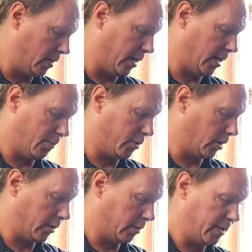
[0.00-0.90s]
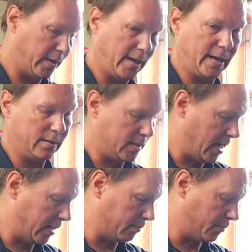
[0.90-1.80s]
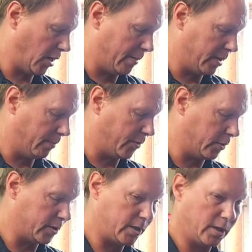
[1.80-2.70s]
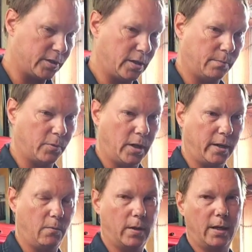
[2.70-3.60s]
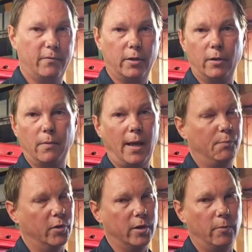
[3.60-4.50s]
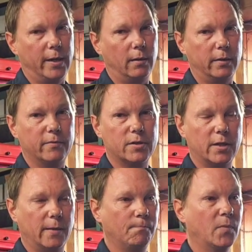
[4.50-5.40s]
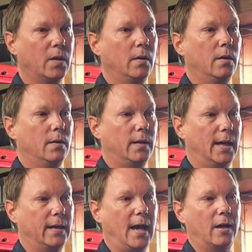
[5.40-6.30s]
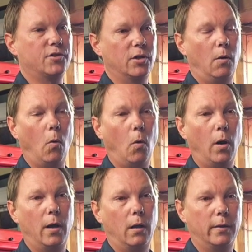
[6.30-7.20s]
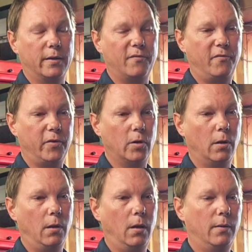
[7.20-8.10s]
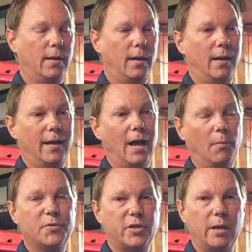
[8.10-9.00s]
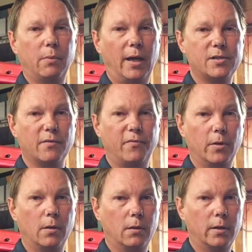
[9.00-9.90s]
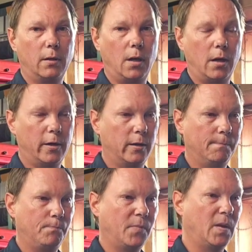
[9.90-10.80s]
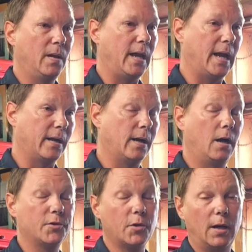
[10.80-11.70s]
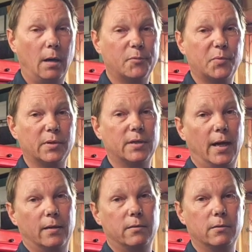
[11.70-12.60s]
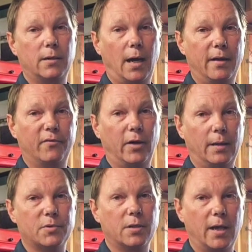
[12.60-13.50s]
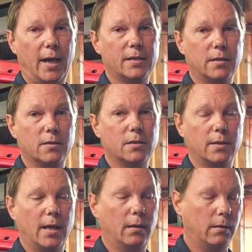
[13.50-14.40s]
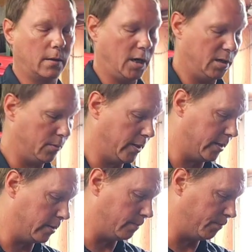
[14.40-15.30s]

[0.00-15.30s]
and I'll put a little bit of that in the tank, prime it up through the system, run it, whatever. I put it away and I leave it sit. That extra oil in the fuel, it helps stabilize the fuel a little longer, and it also helps protect your diaphragms and gaskets in that little carburetor,